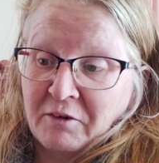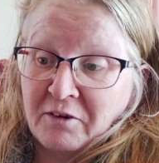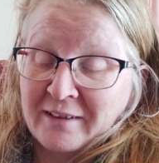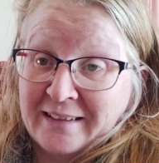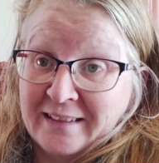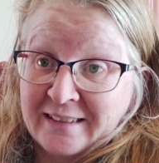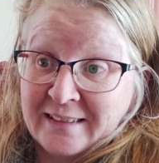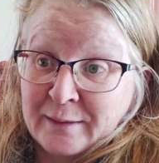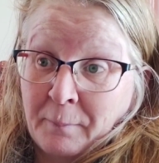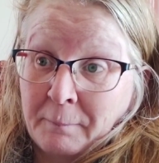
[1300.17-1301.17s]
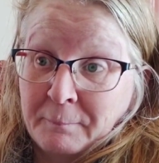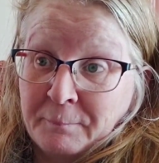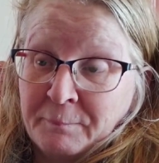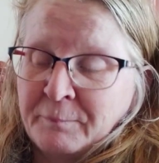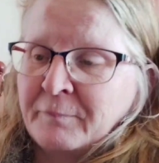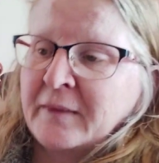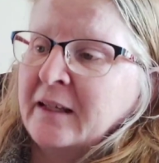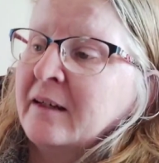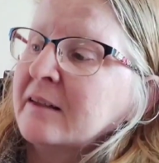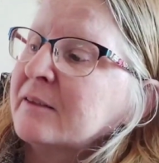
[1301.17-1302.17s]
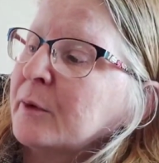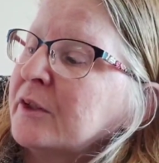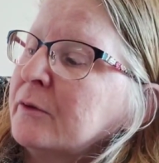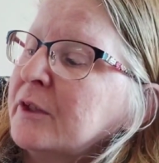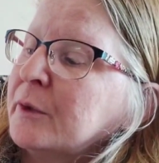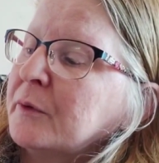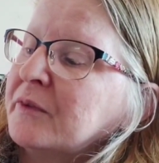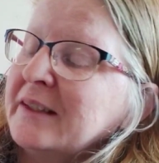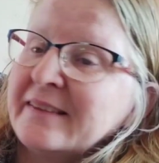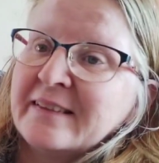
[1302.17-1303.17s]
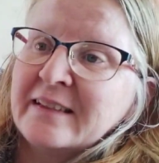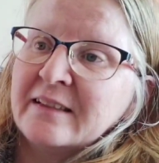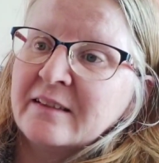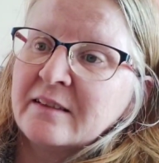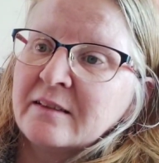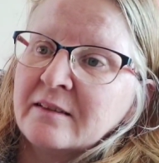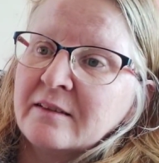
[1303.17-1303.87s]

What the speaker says: are in this. So I don't know if these seeds